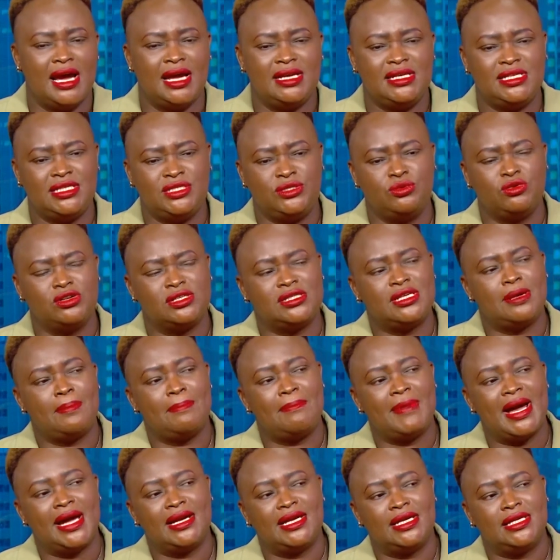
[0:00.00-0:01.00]
And it was a
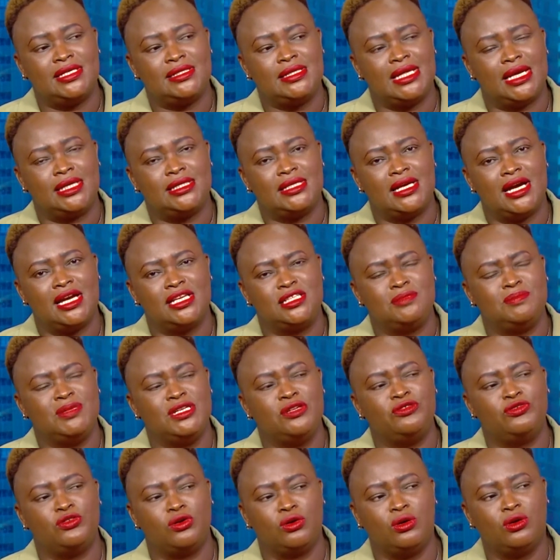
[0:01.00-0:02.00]
market that has been
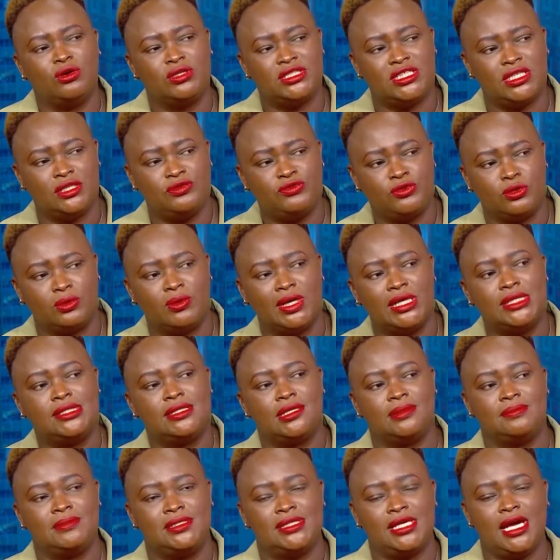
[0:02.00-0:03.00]
forgotten for quite
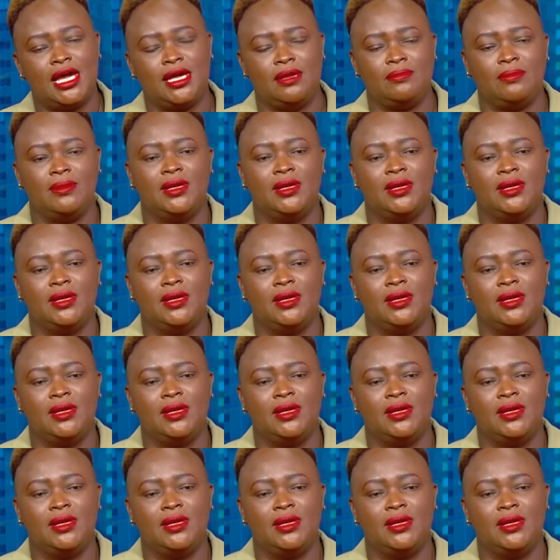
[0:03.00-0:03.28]
some time.